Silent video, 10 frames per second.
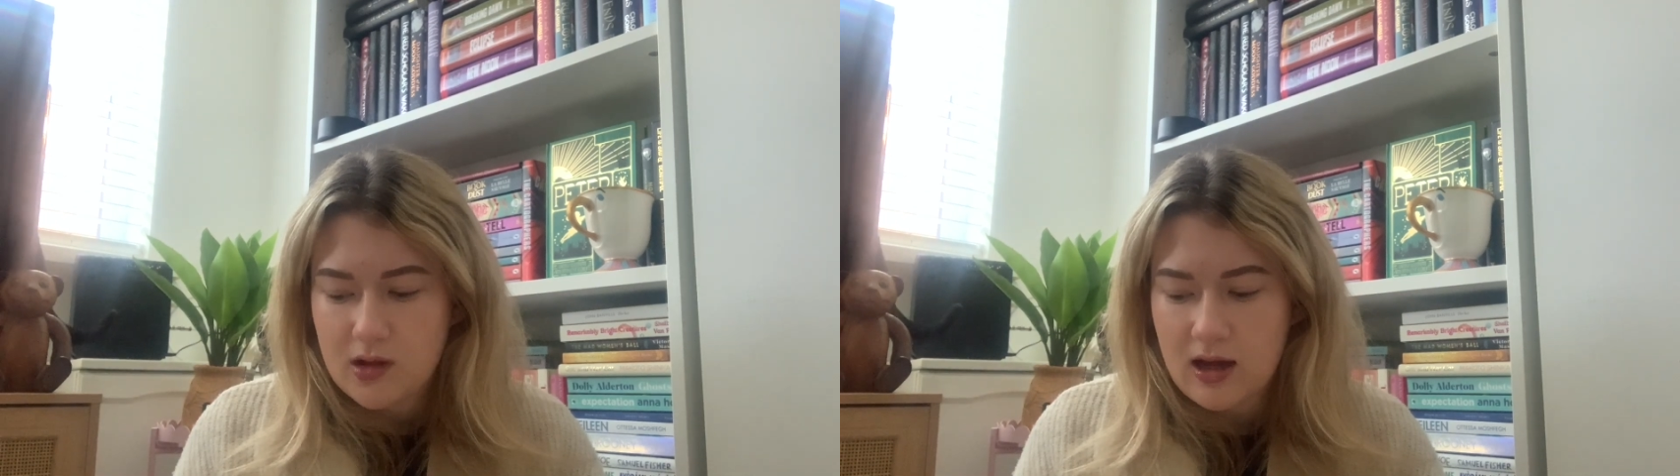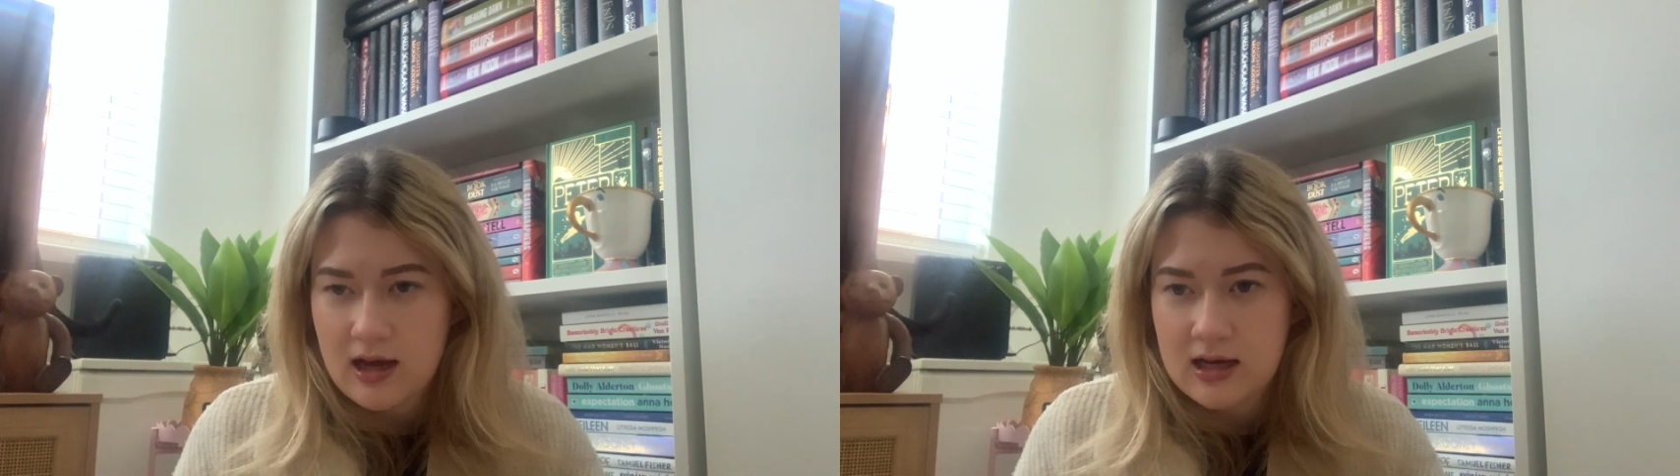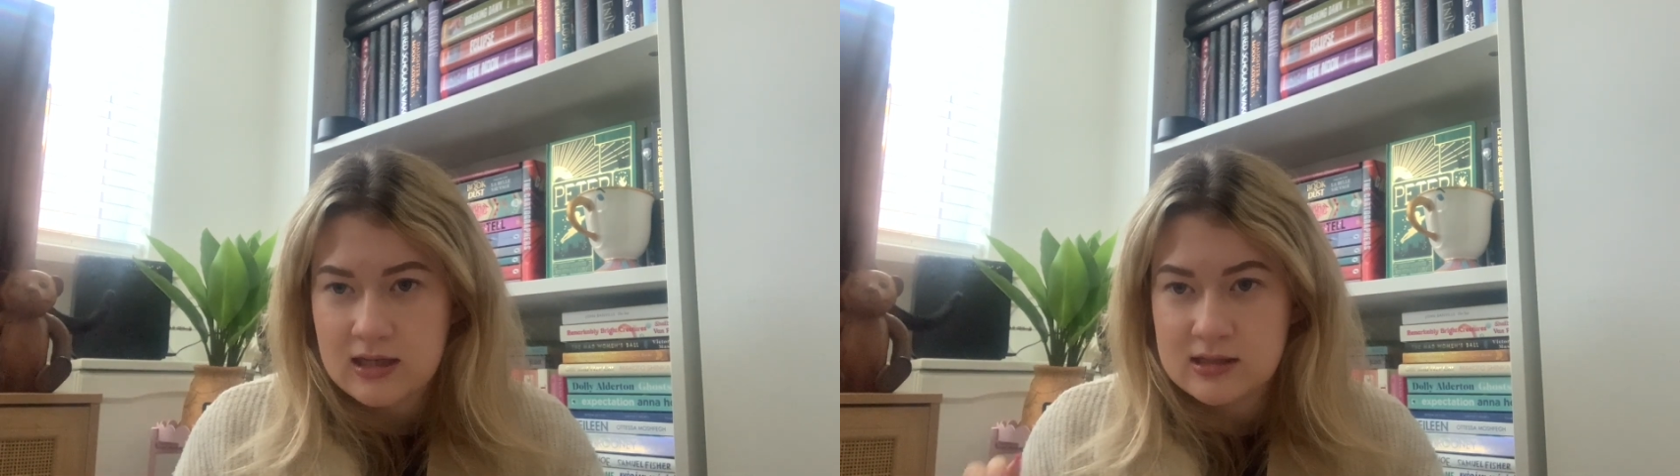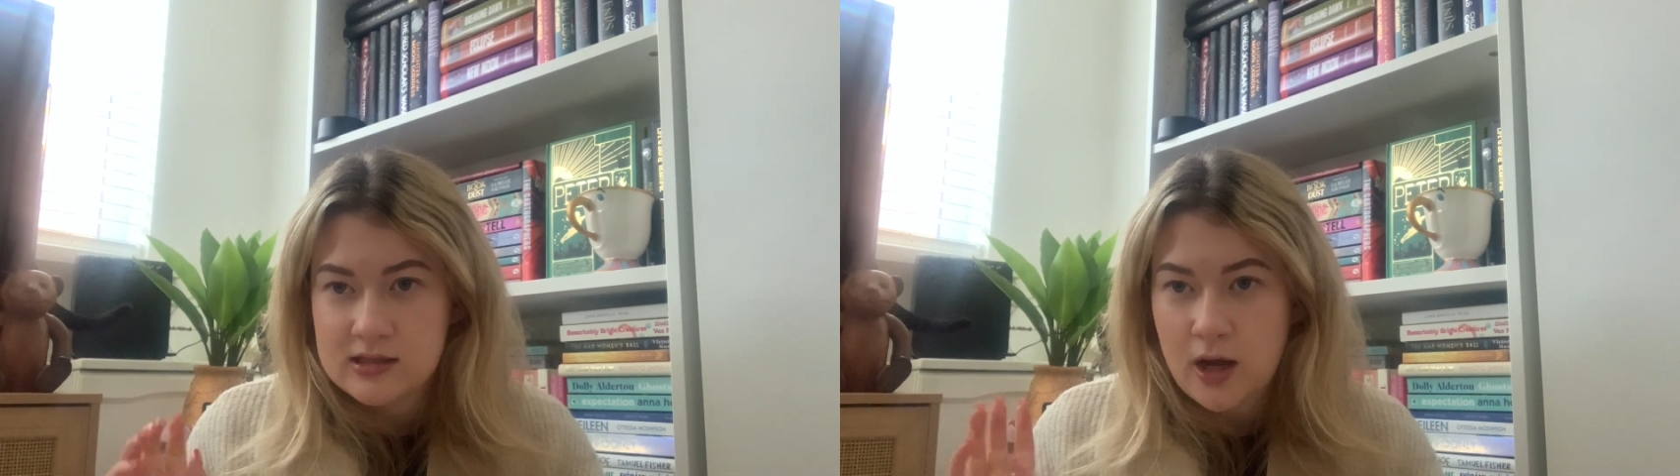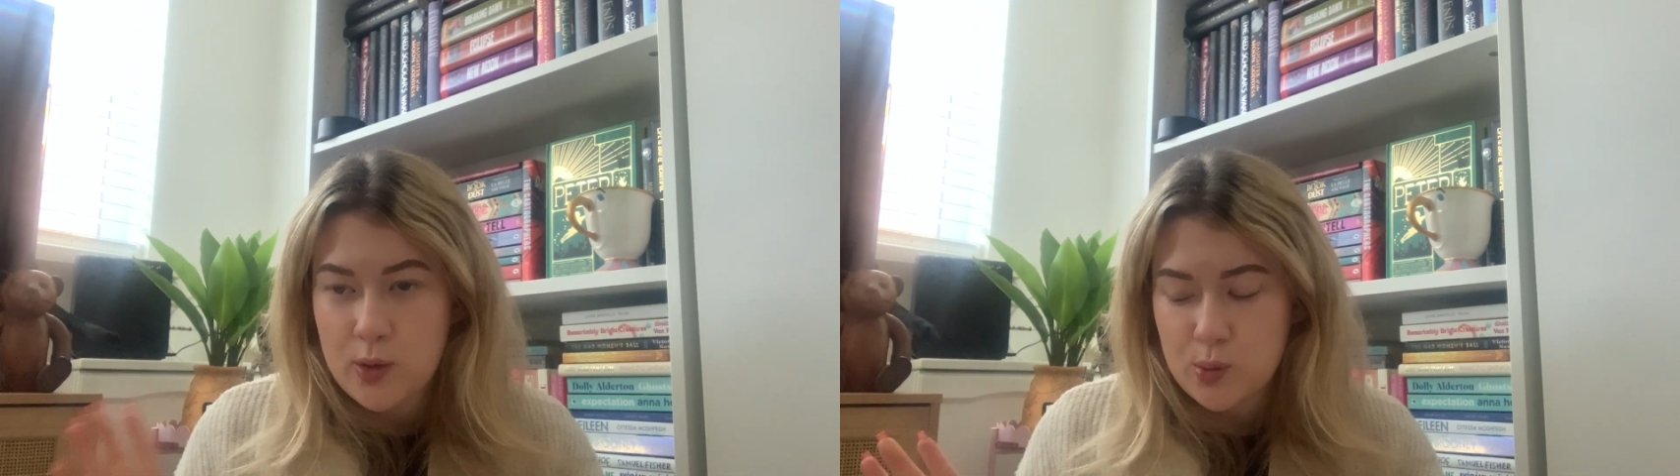and
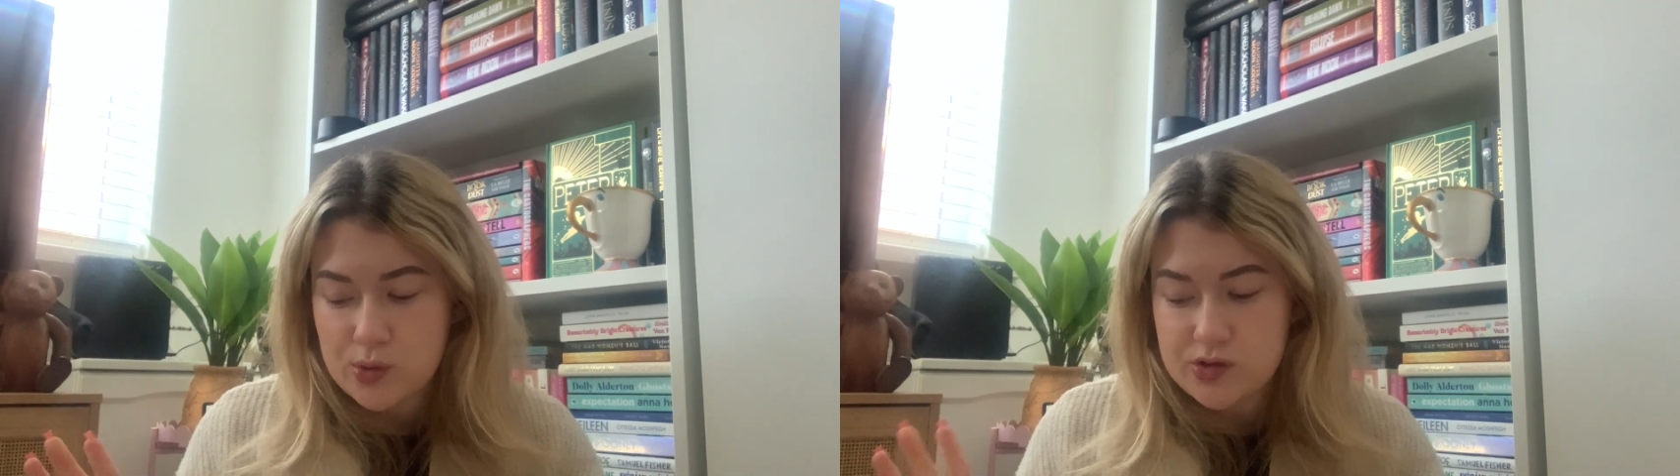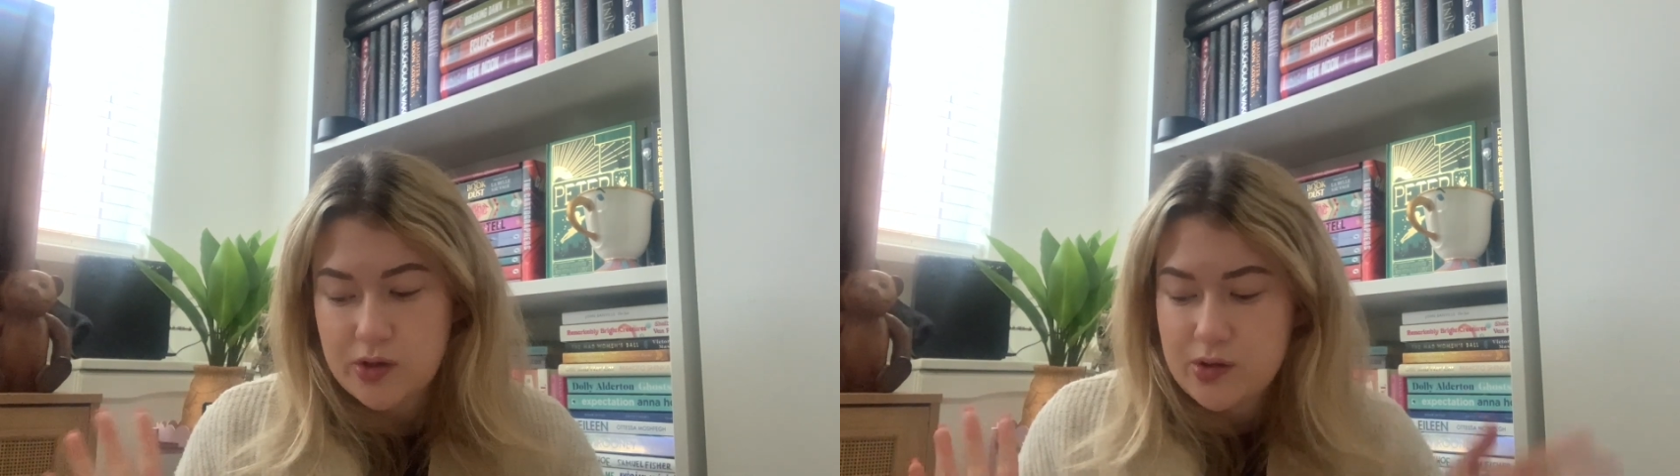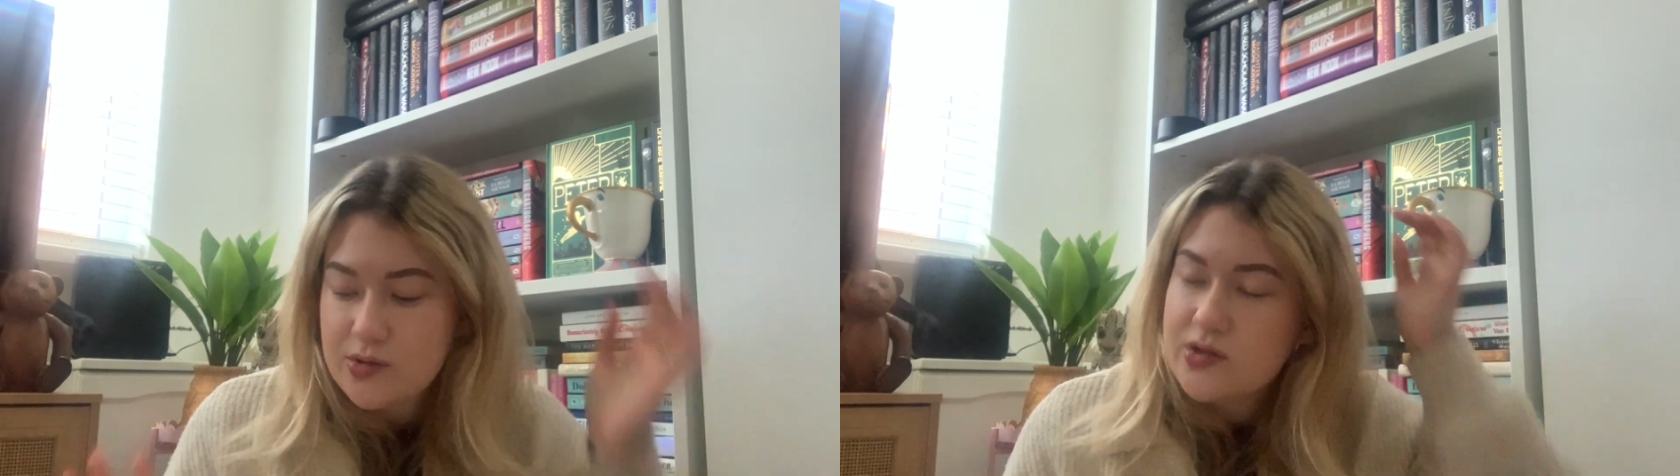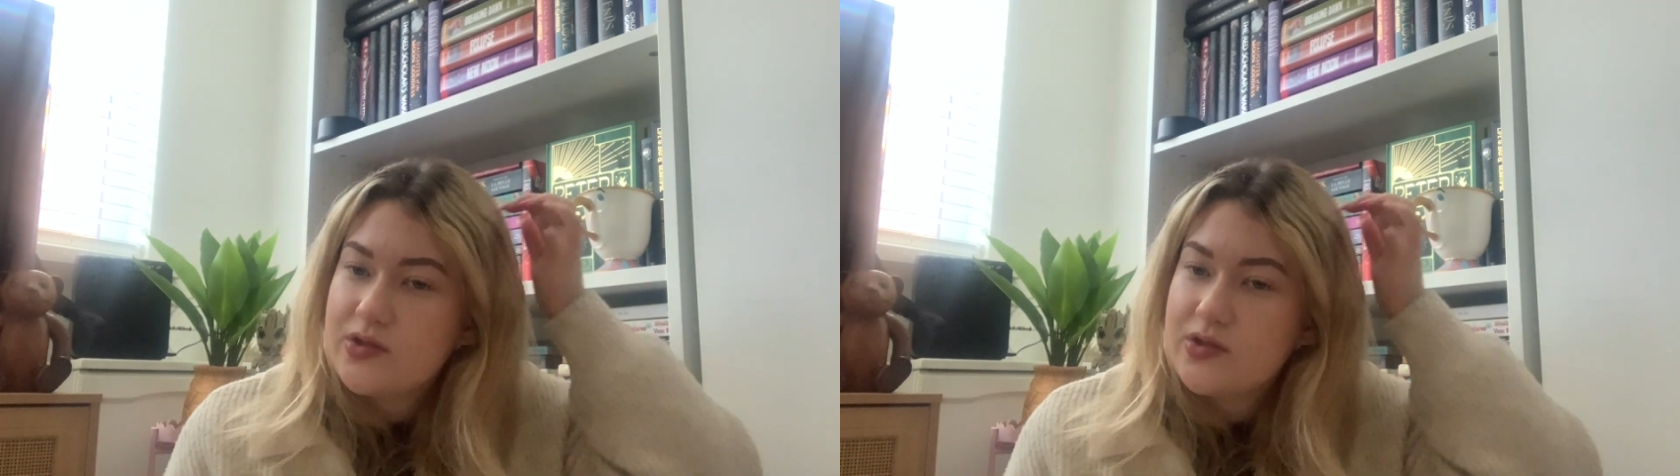I also used